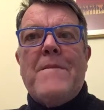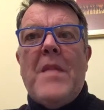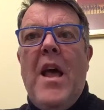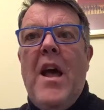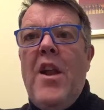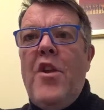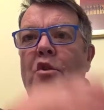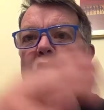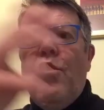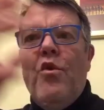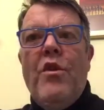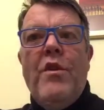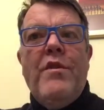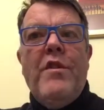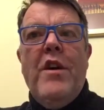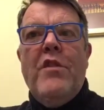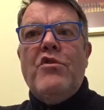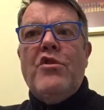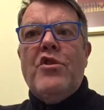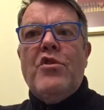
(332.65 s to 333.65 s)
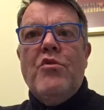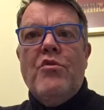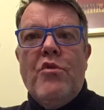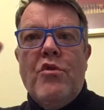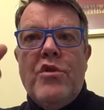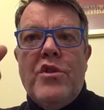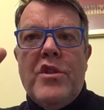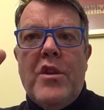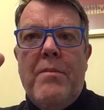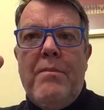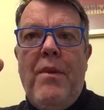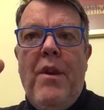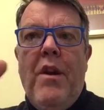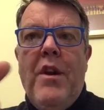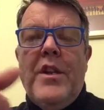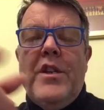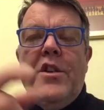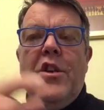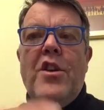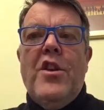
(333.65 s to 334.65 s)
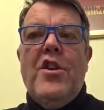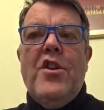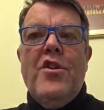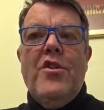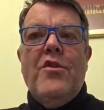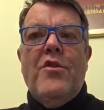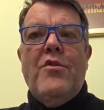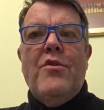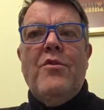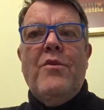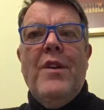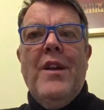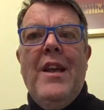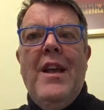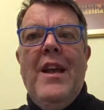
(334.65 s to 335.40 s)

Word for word: And all of those thoughts apply to you